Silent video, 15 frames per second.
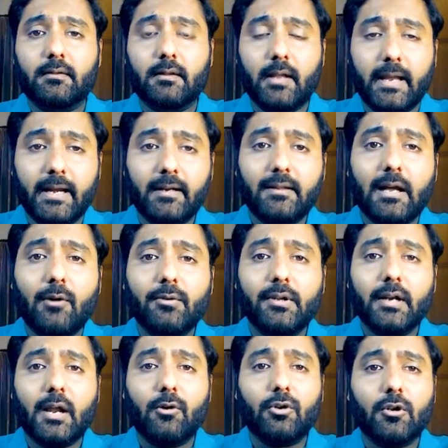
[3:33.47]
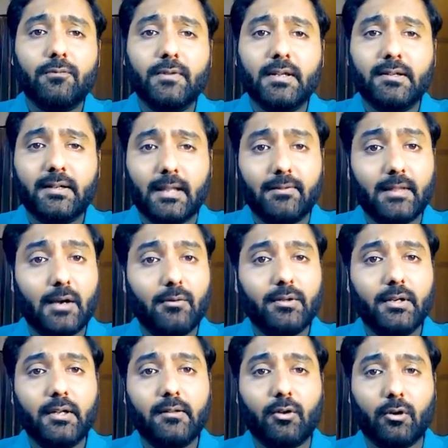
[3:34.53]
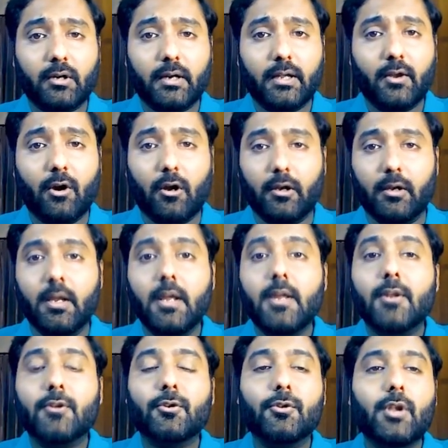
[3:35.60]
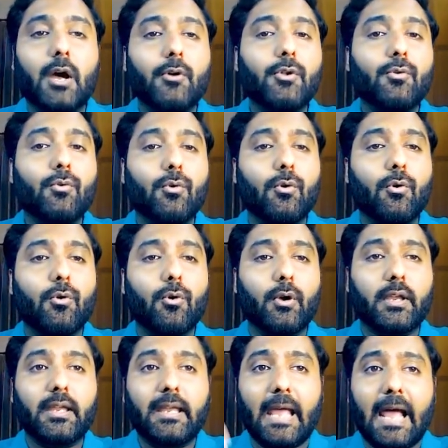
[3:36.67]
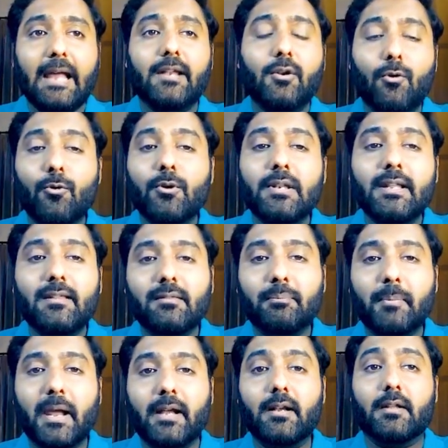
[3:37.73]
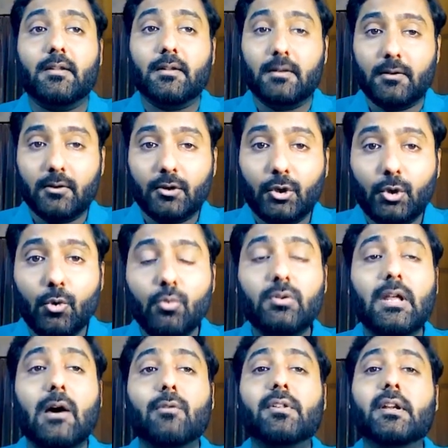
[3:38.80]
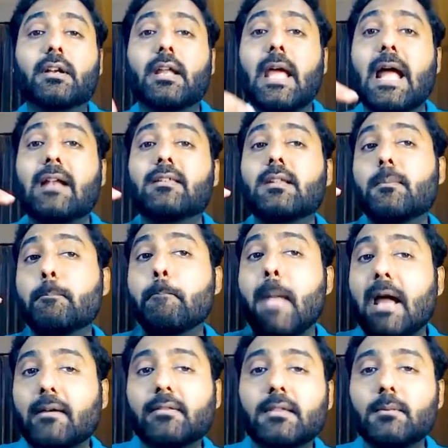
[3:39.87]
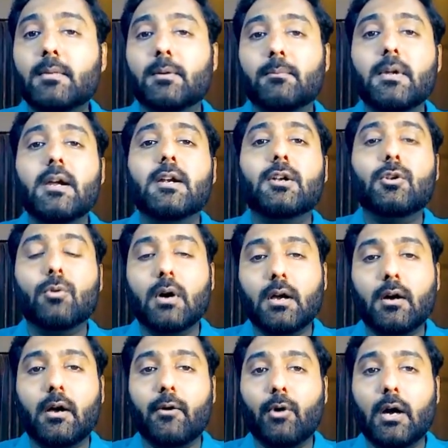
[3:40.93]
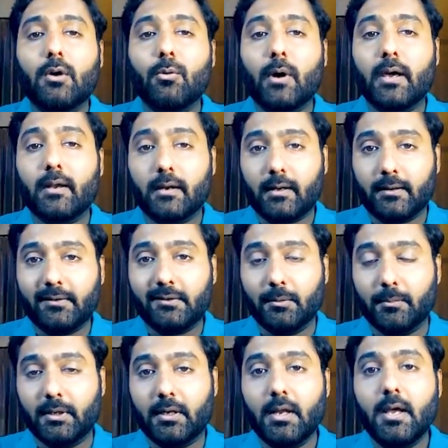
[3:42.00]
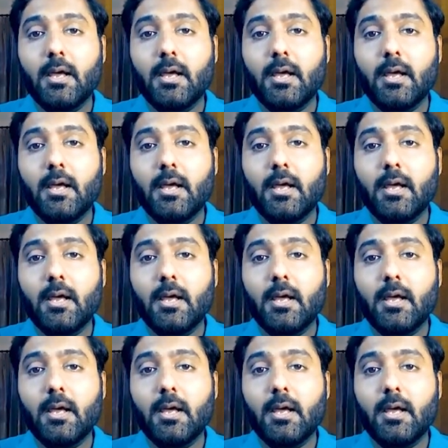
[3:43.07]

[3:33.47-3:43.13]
8,000 out of this 10,000 is already gone. So now you can only spend 2,000 at the maximum to acquire a customer.